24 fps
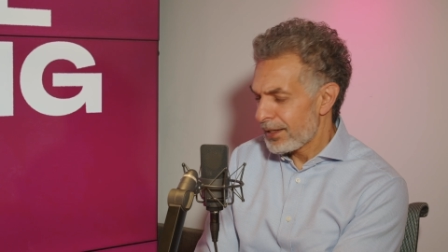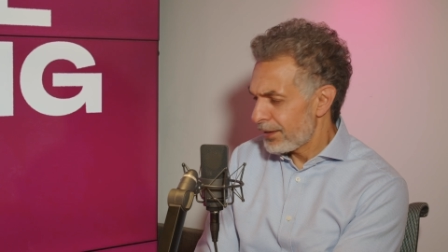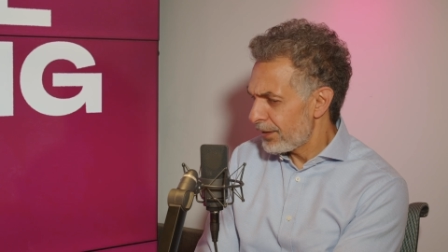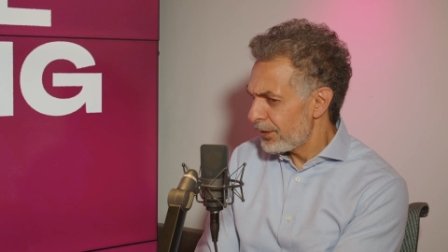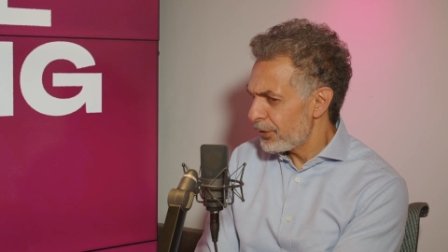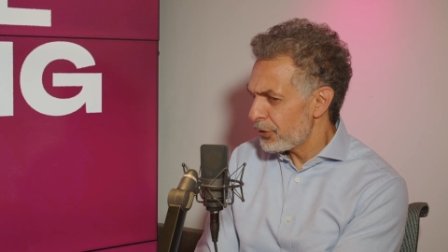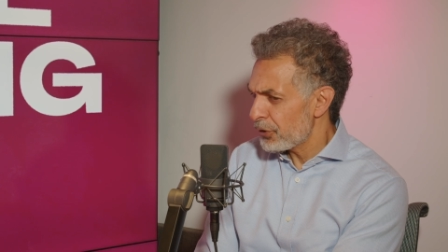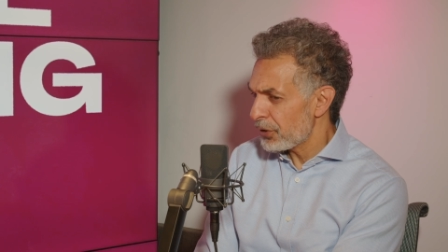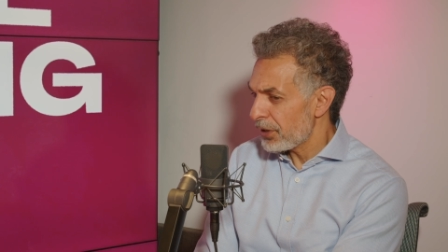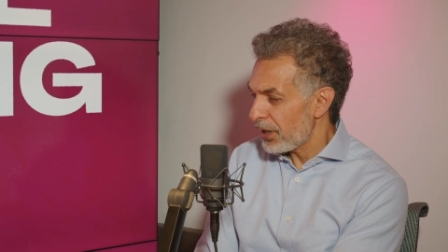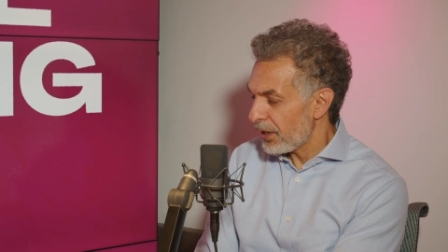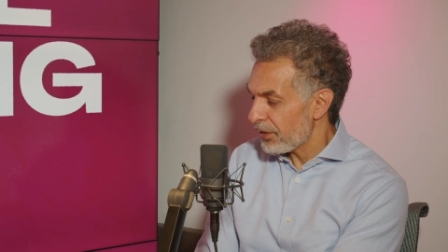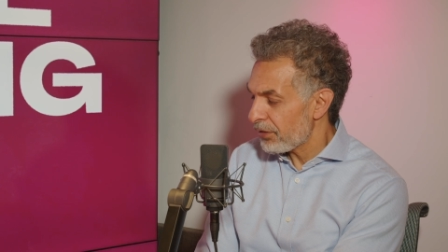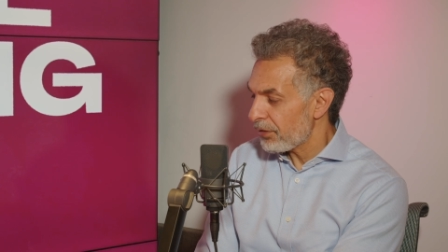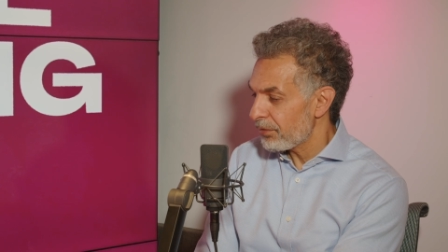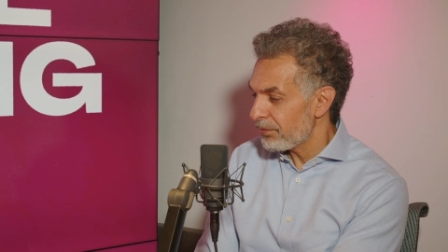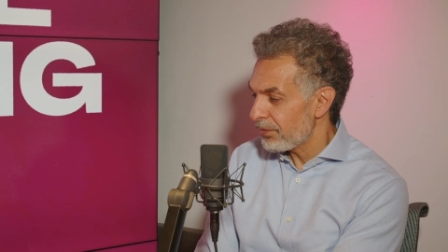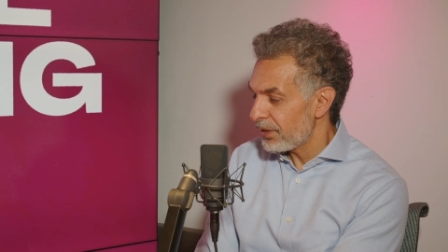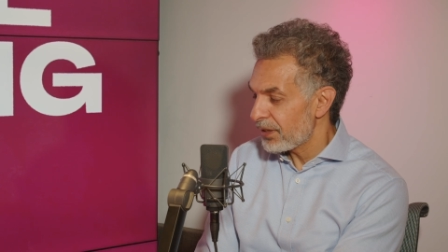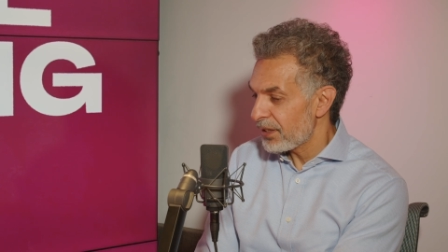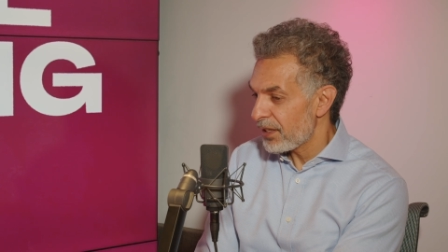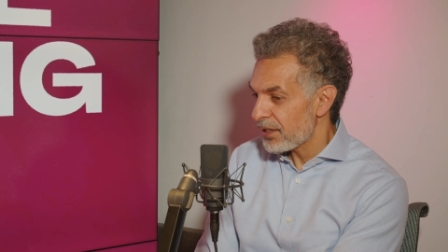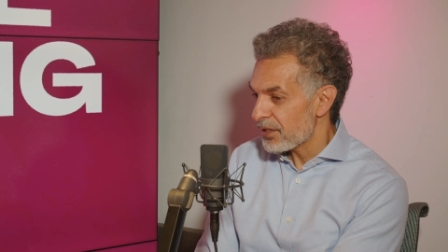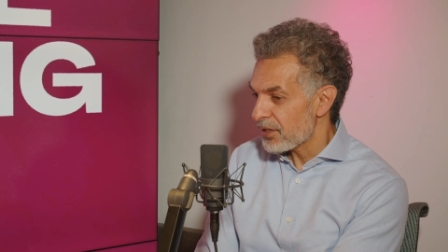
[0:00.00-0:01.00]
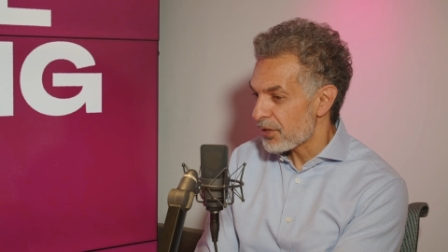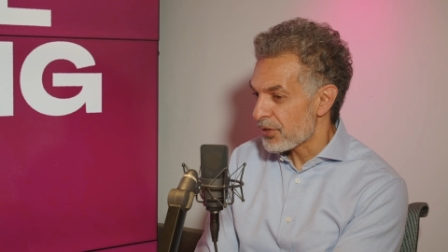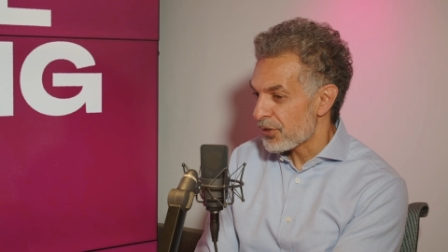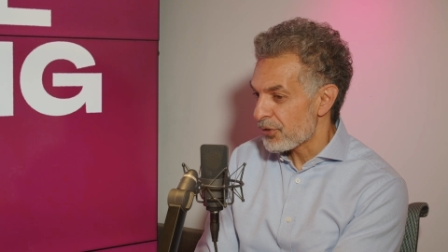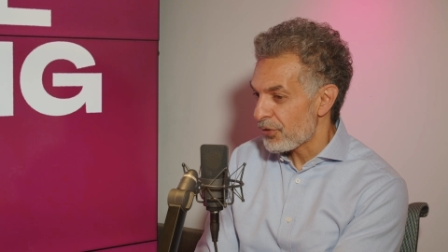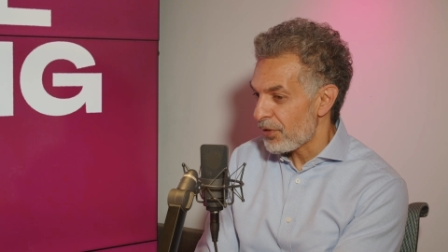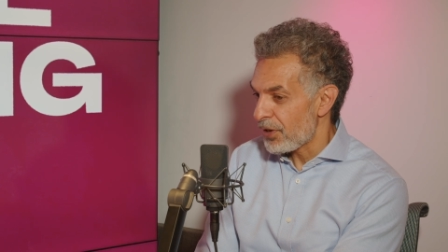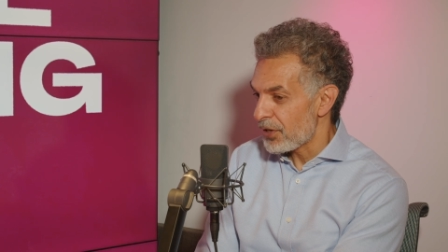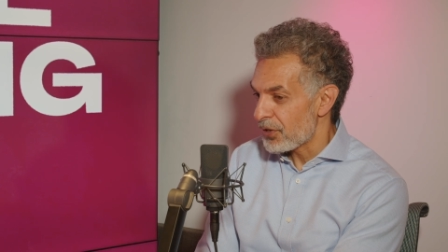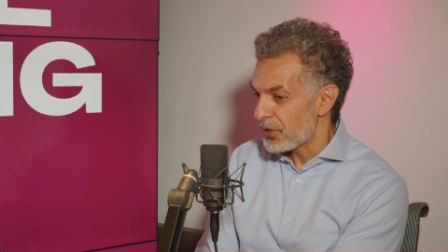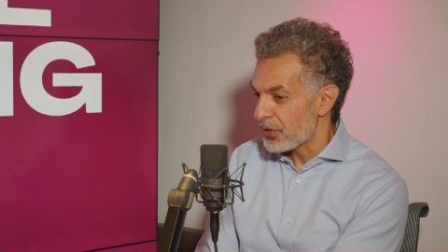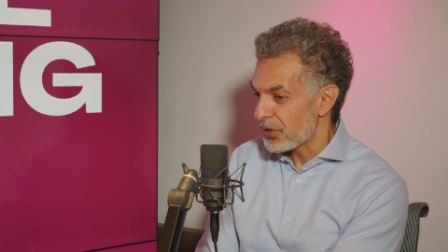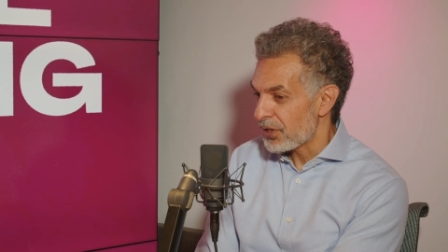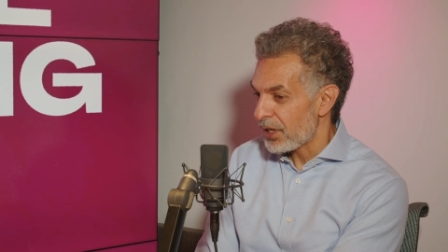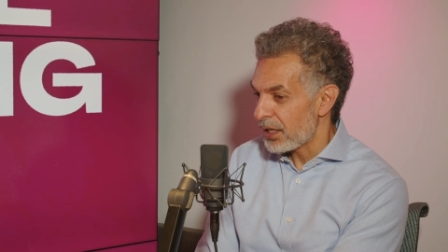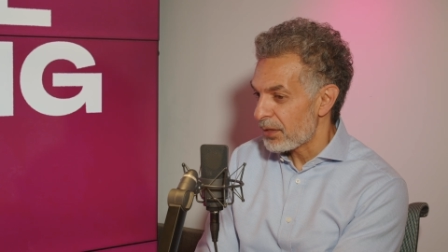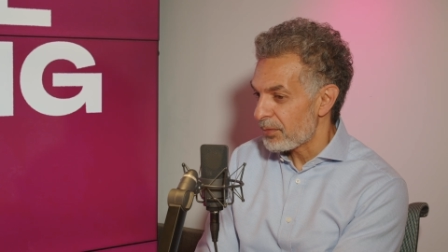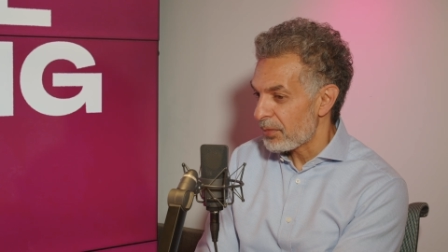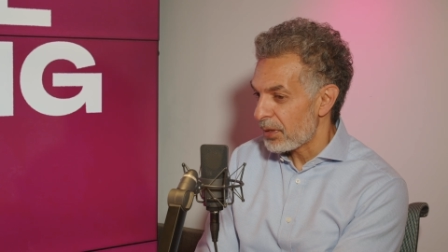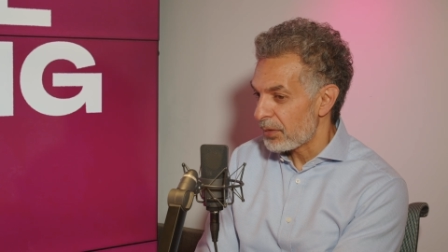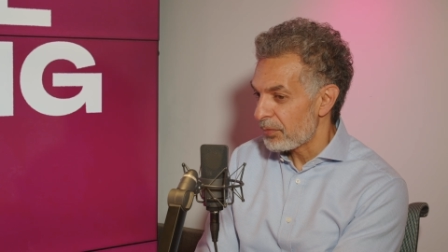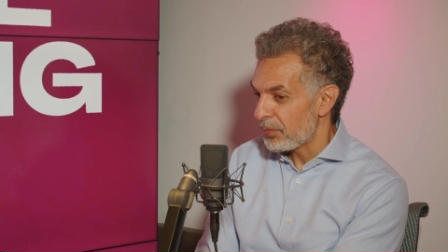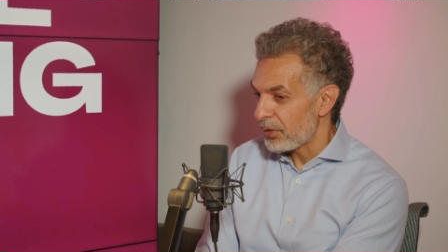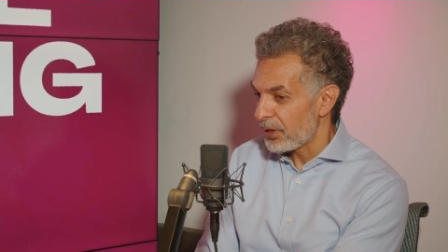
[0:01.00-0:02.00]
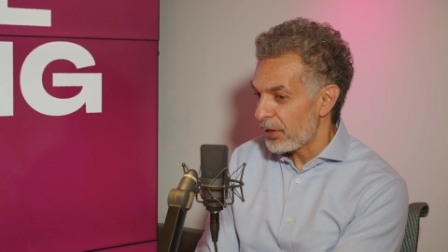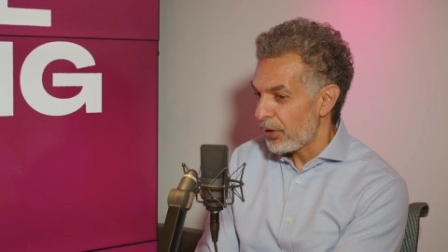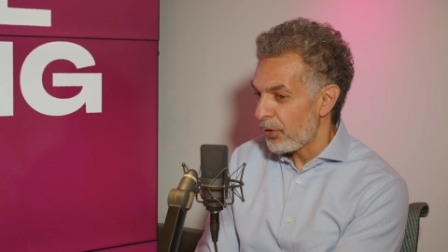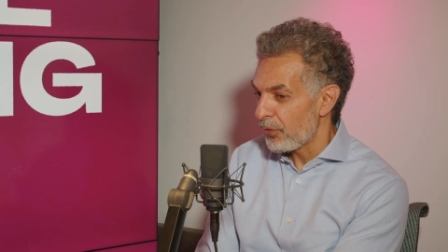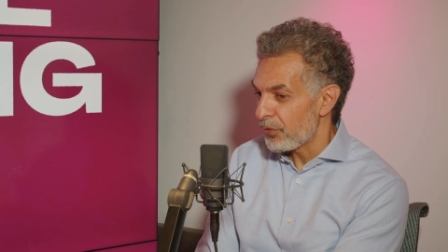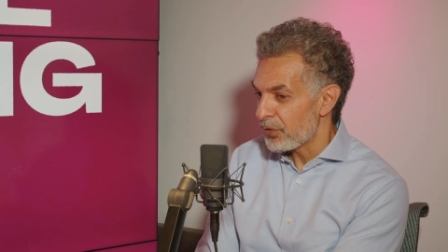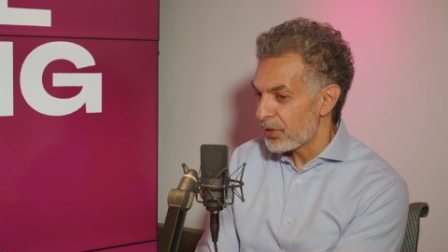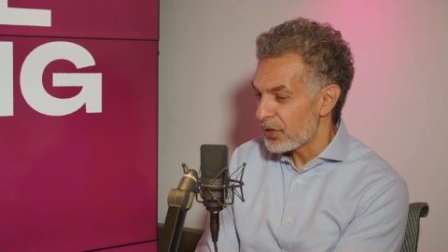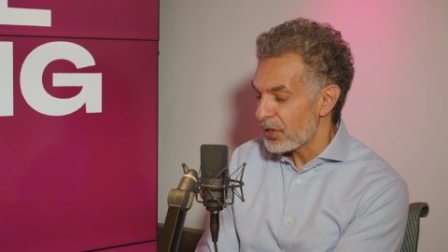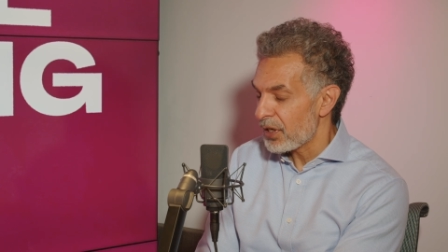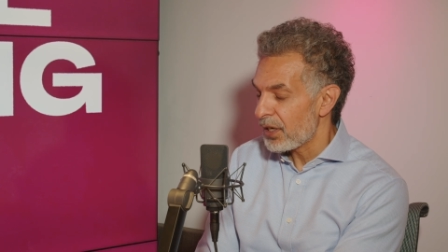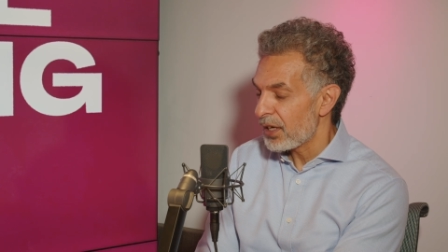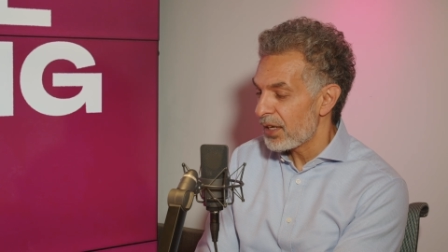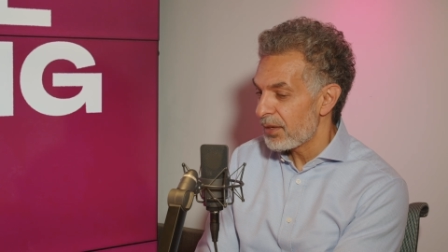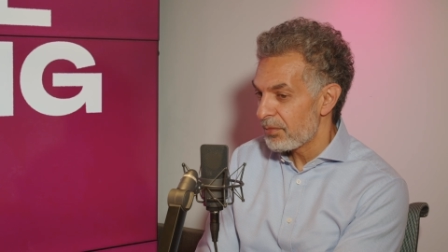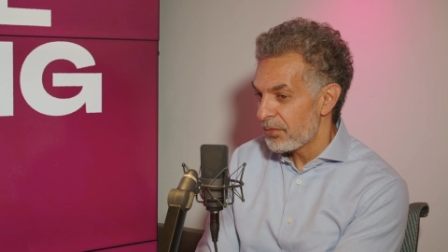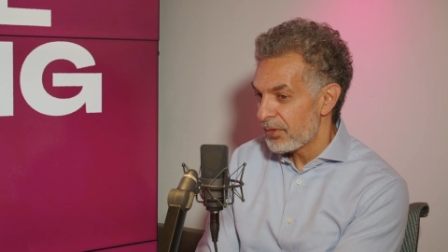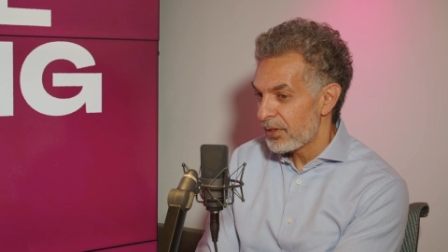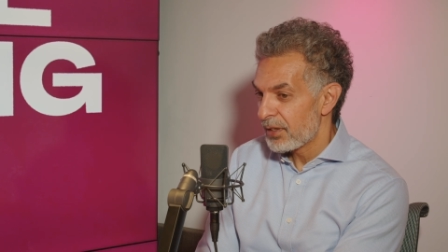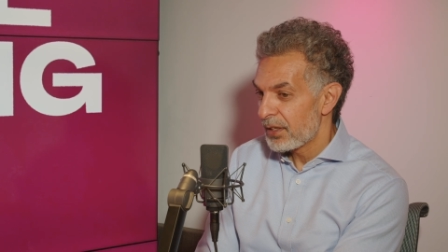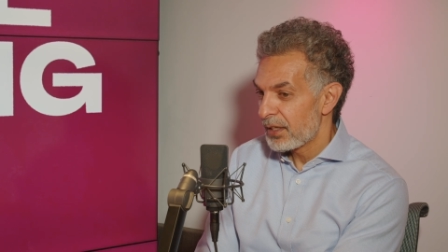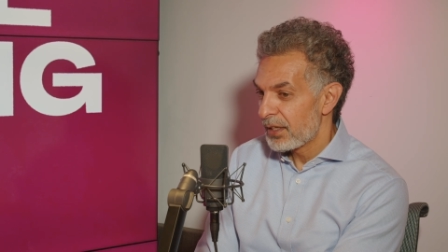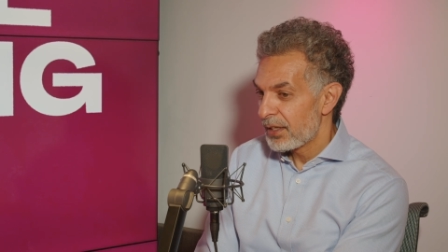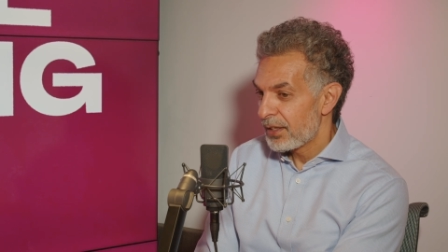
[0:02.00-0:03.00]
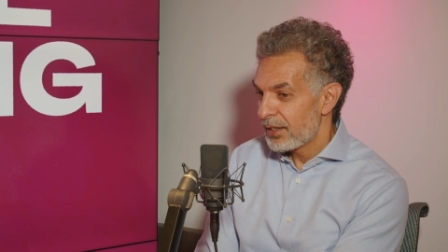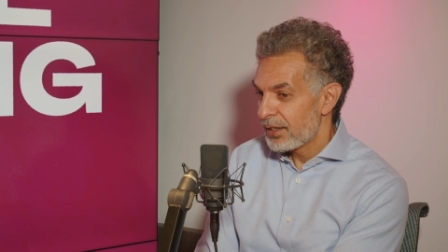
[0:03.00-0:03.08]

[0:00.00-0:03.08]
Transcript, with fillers: initially I thought, well, that's a strange statement, but over time